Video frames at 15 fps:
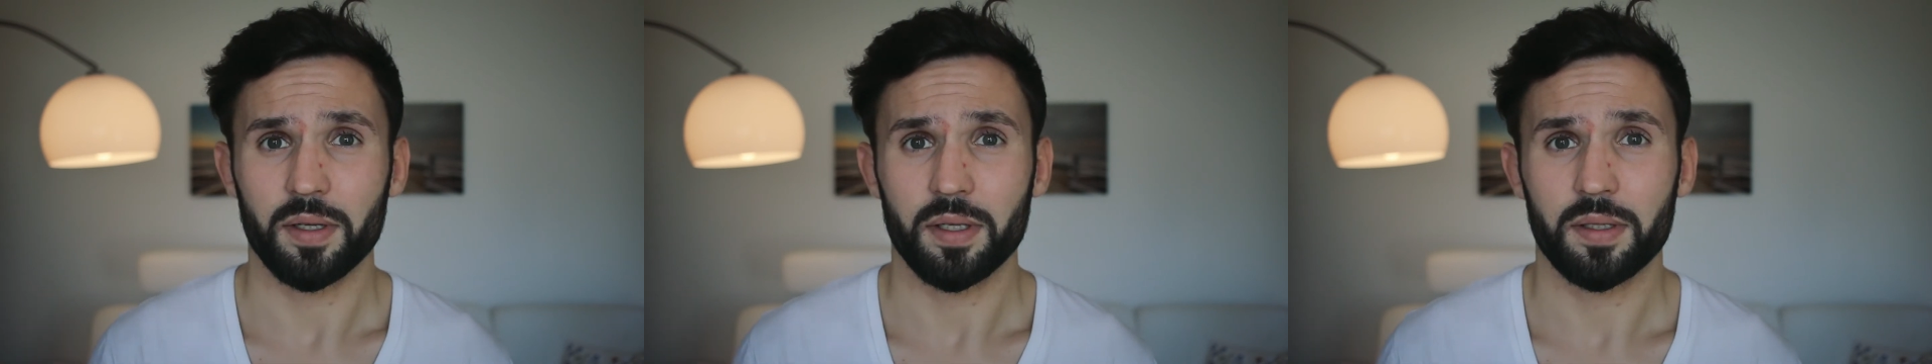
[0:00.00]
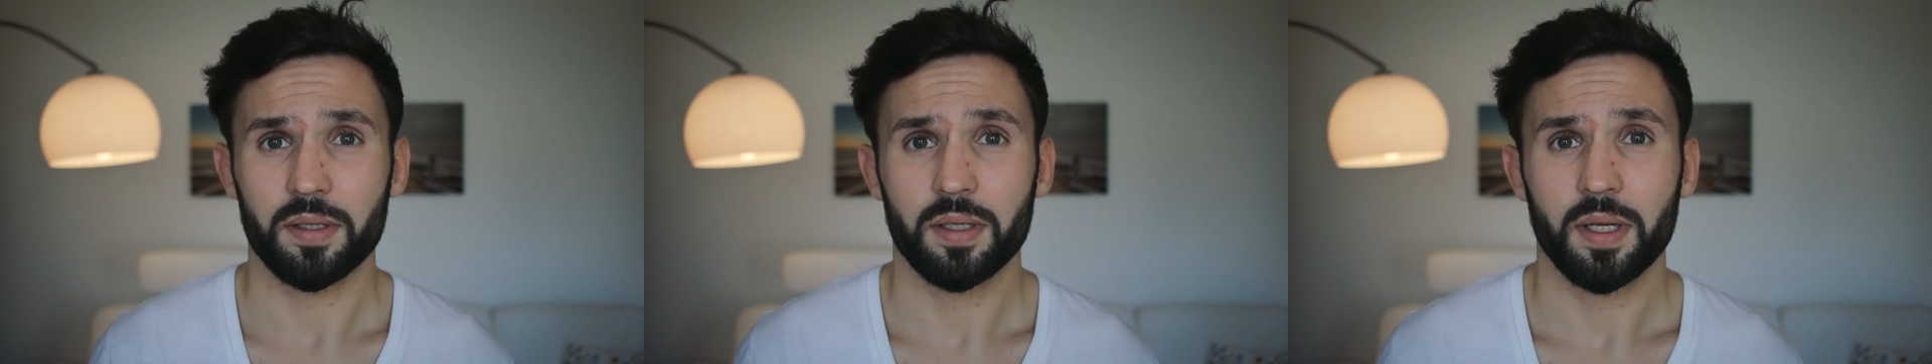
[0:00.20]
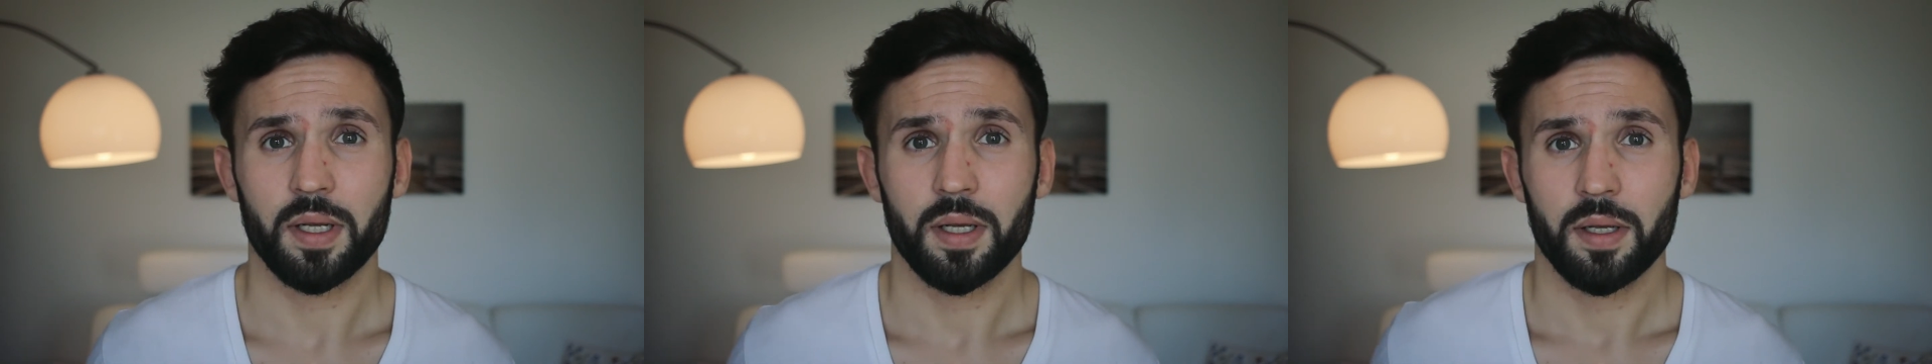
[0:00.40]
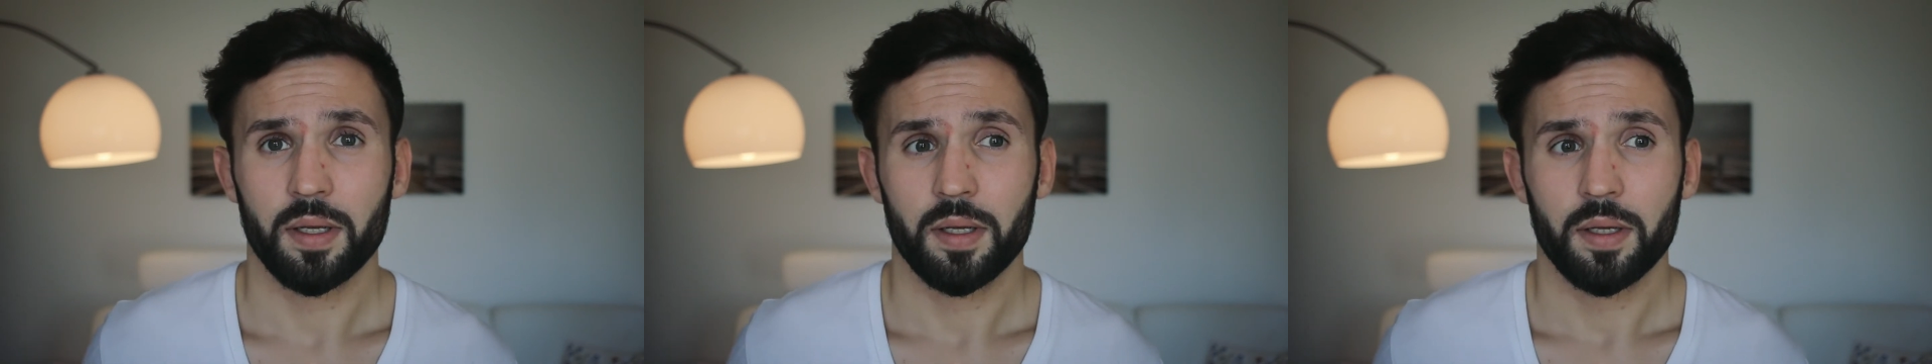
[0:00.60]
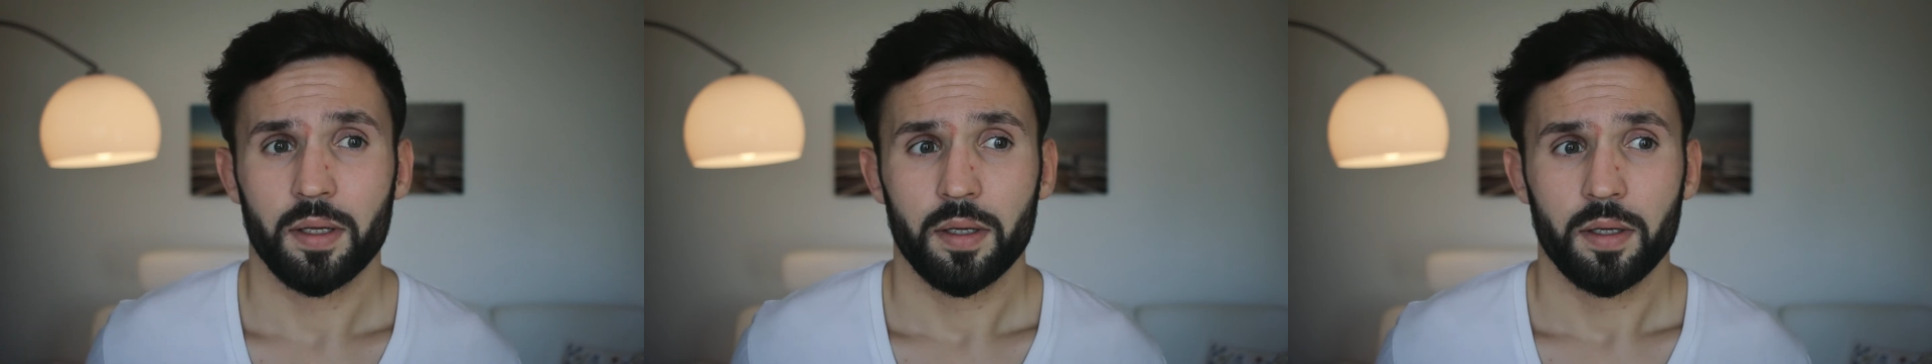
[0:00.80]
it
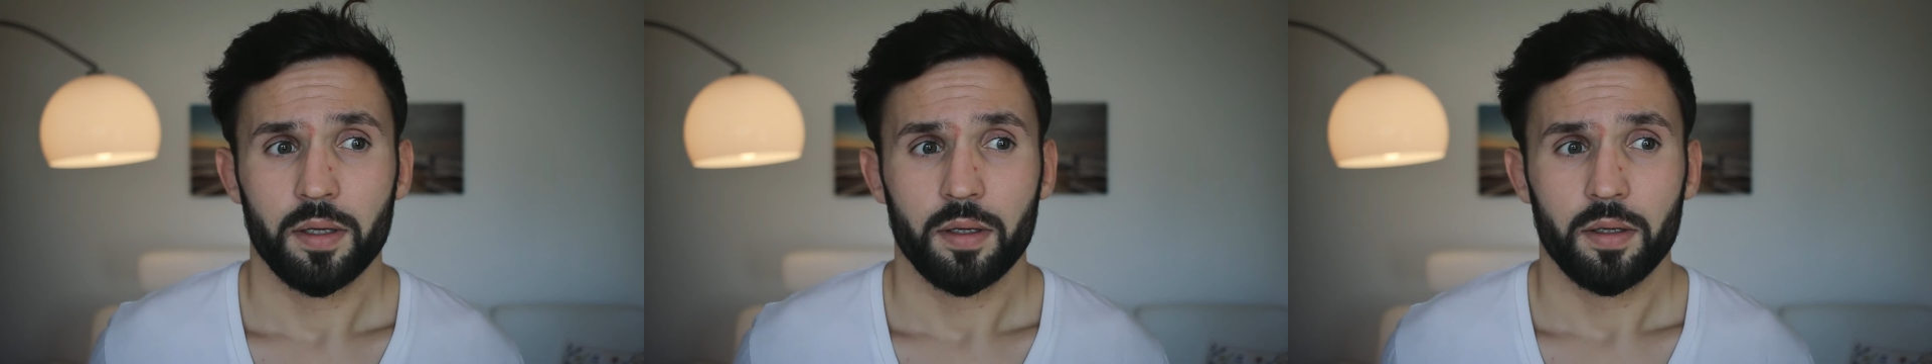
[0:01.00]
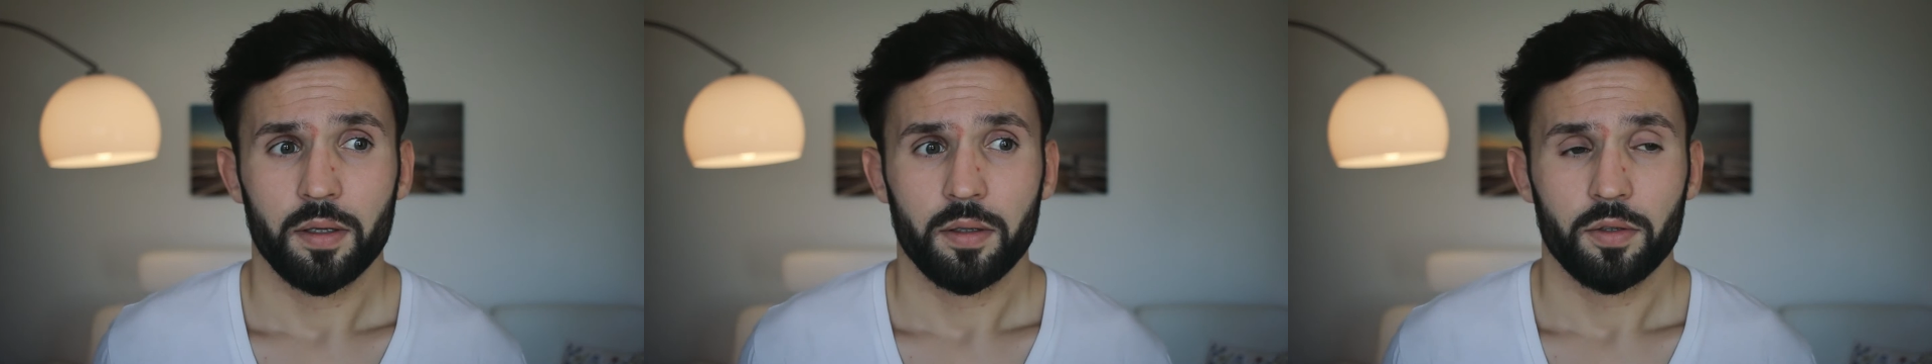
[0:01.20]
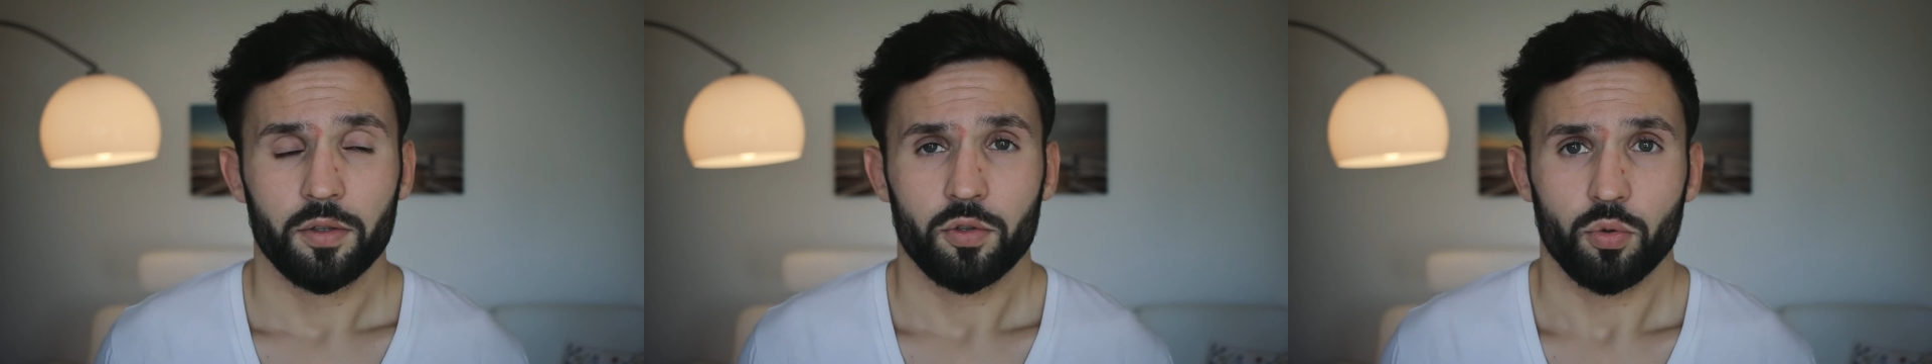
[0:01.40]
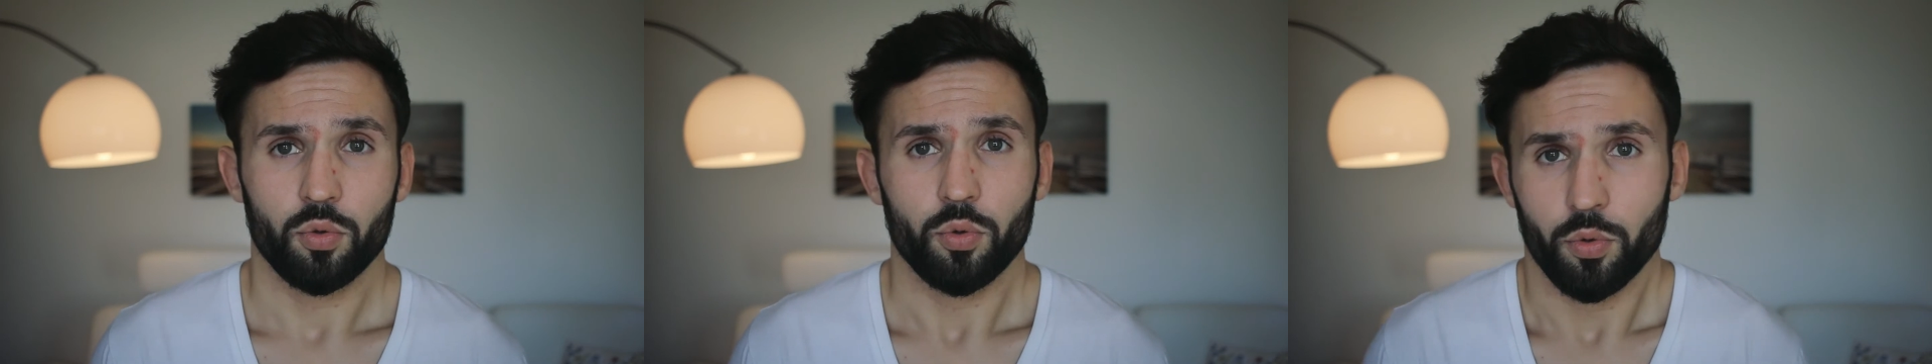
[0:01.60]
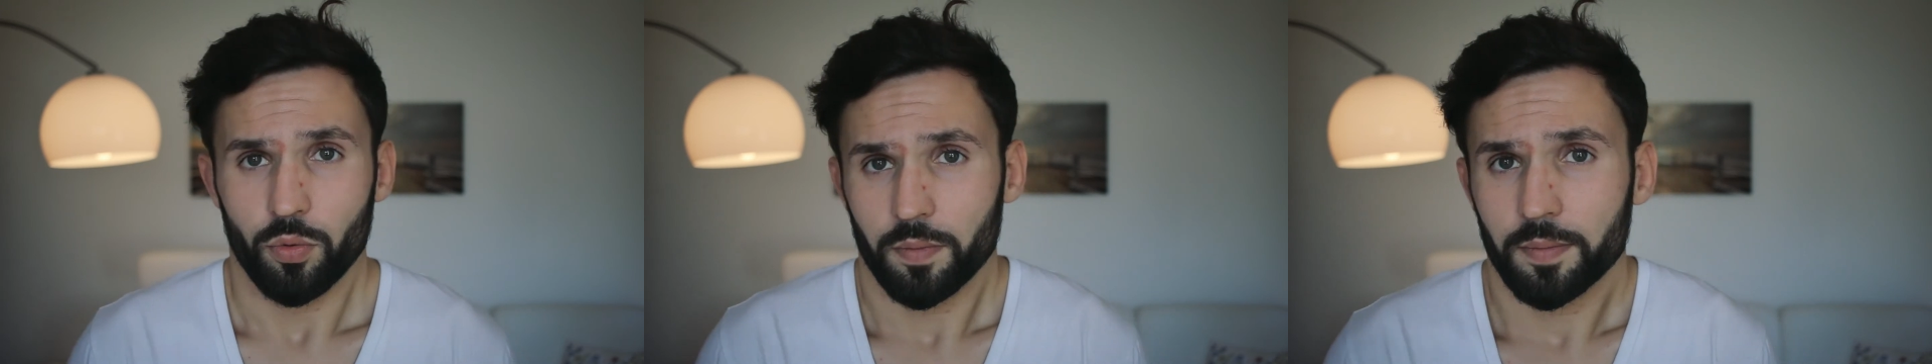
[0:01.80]

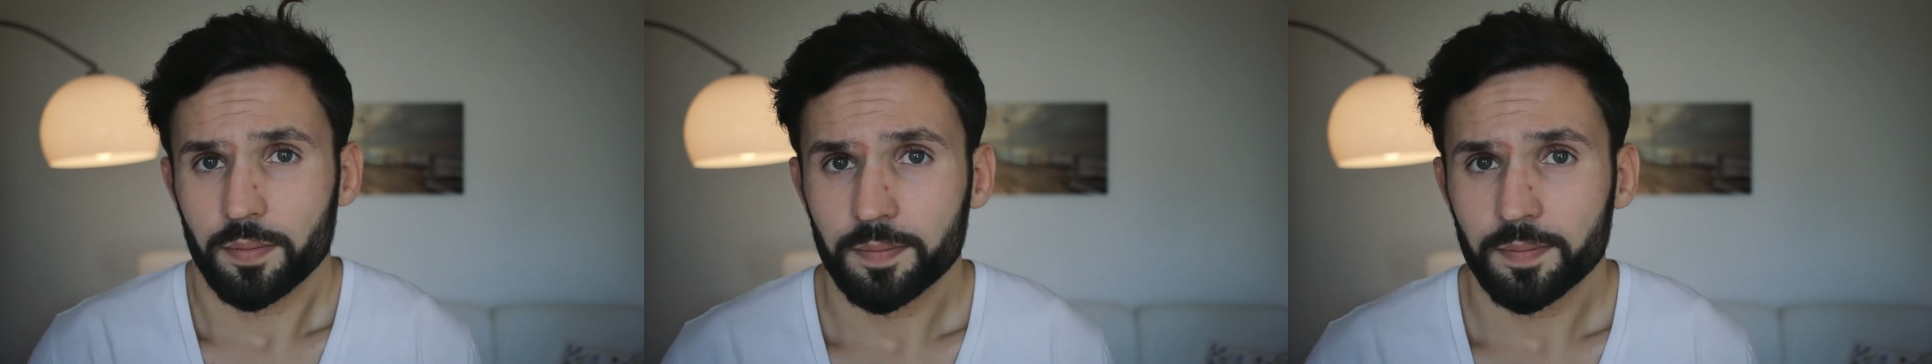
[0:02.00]
to